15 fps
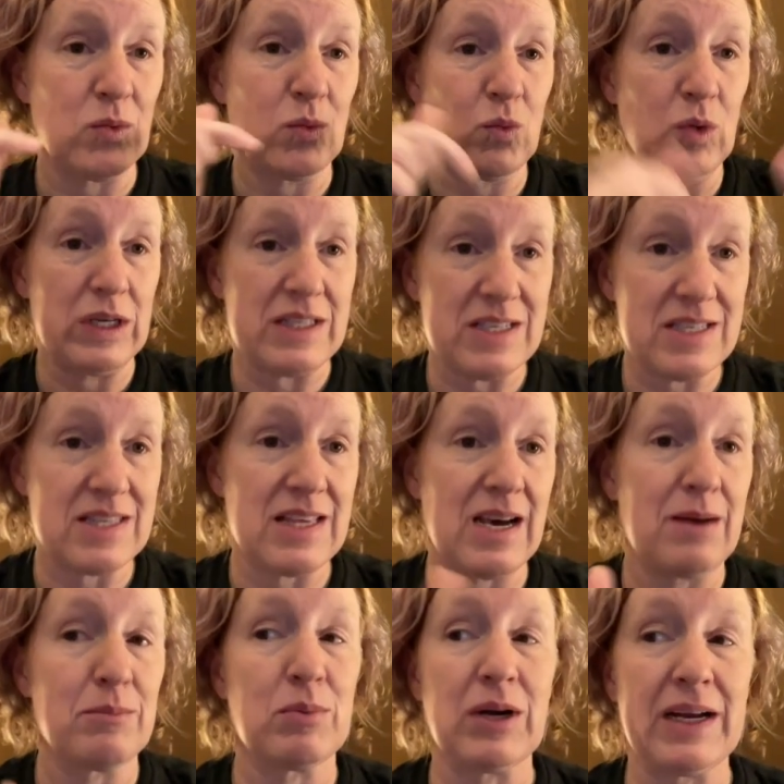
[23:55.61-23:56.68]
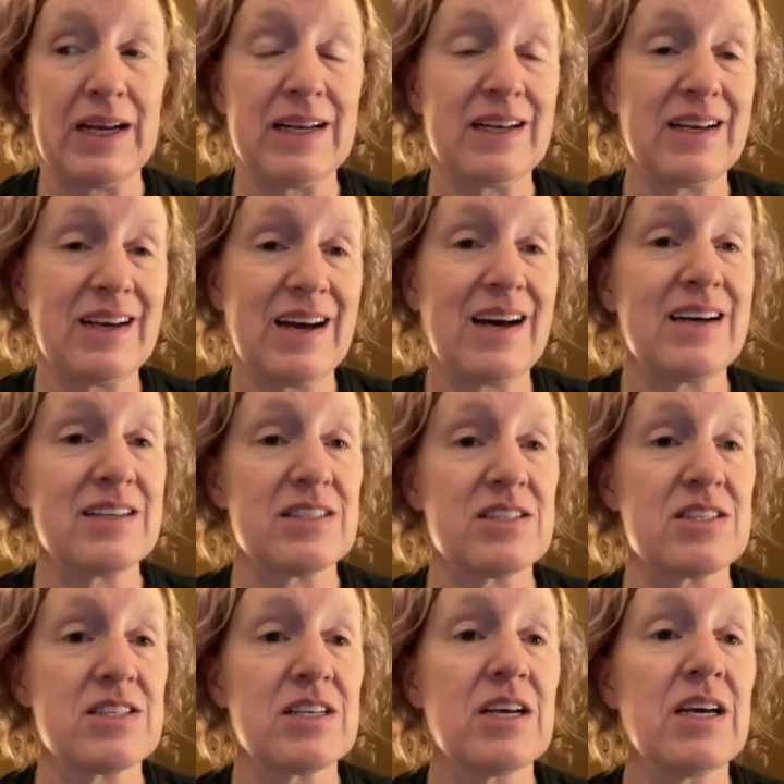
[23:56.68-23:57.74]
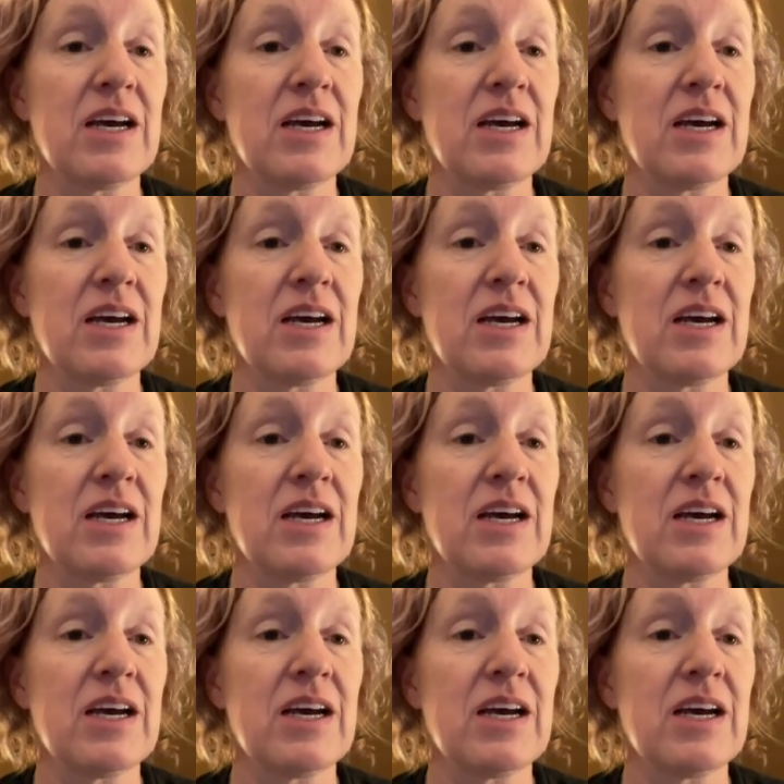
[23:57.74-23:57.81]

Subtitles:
once that brain has